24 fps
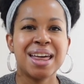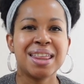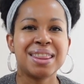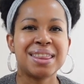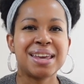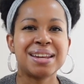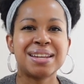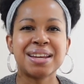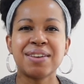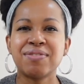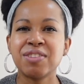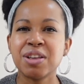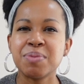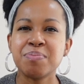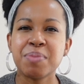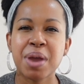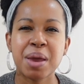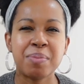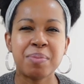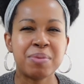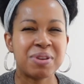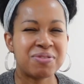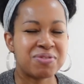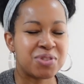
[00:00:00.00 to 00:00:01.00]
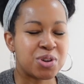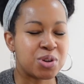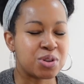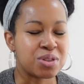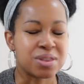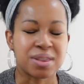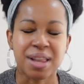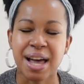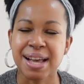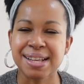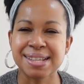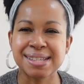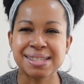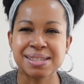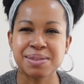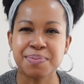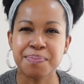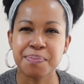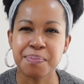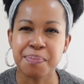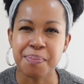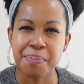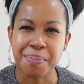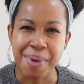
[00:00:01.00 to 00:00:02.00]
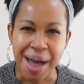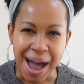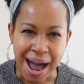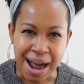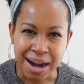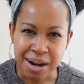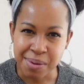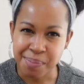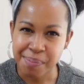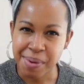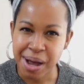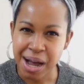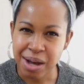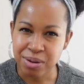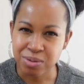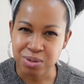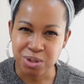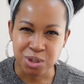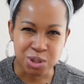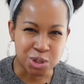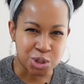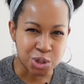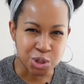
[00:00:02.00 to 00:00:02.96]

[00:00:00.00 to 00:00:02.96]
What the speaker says: they definitely made me feel less bad about